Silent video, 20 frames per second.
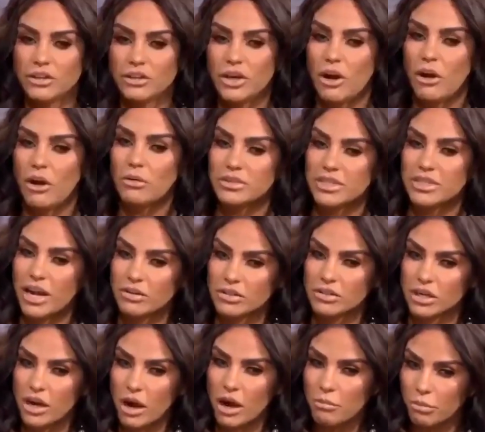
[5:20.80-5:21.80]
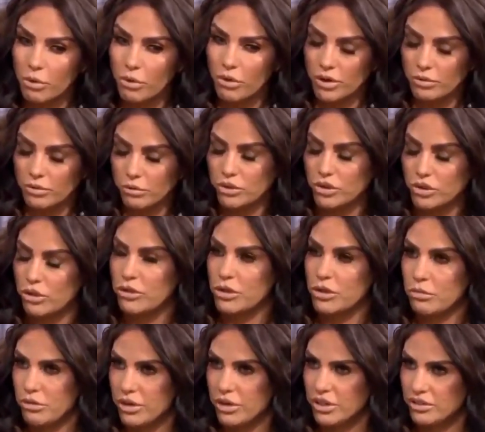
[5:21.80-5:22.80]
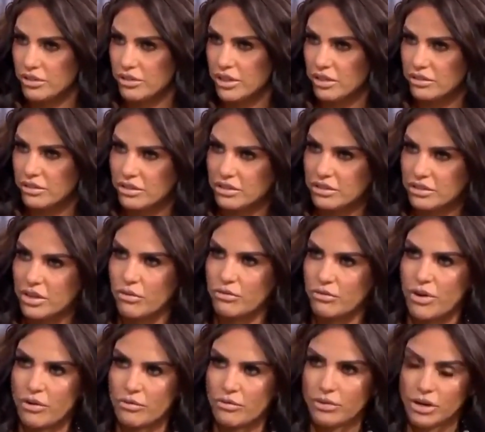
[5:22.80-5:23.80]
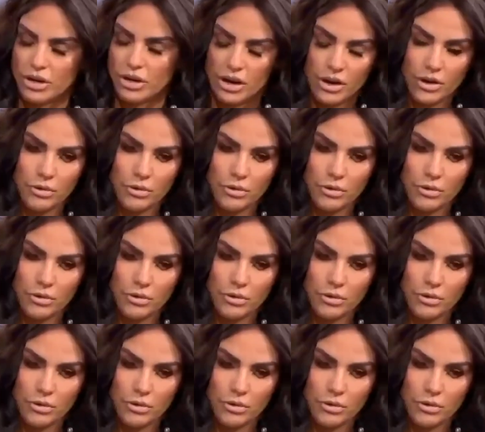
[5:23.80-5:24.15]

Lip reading: know, I was held at gunpoint with Junior Princess in South Africa.